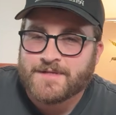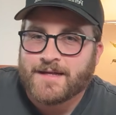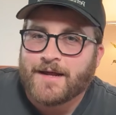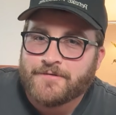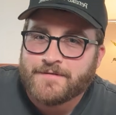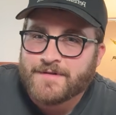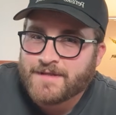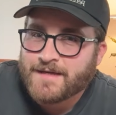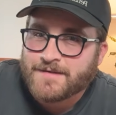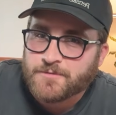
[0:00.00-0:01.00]
on, I don't even
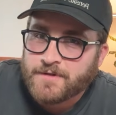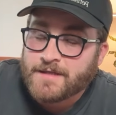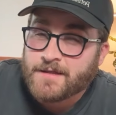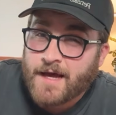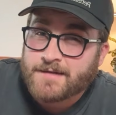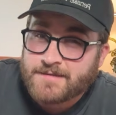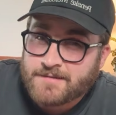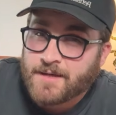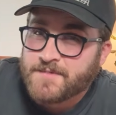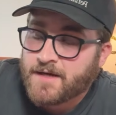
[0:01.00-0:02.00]
think it's really that
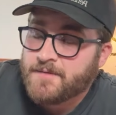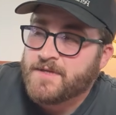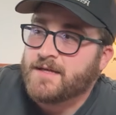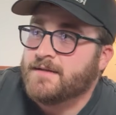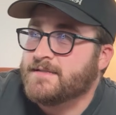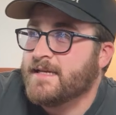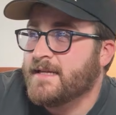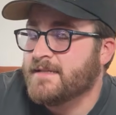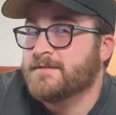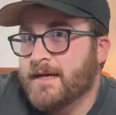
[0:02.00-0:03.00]
slept on, because it
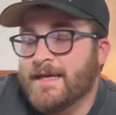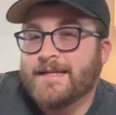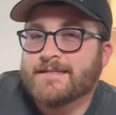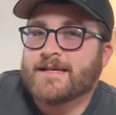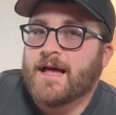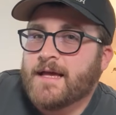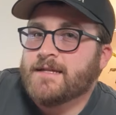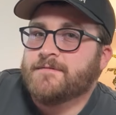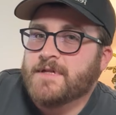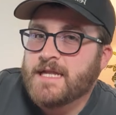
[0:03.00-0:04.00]
is kind
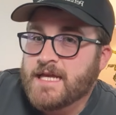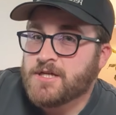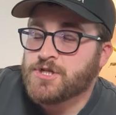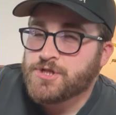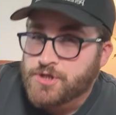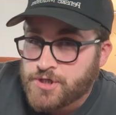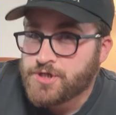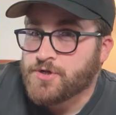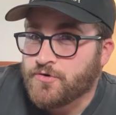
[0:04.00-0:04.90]
of a niche shoe.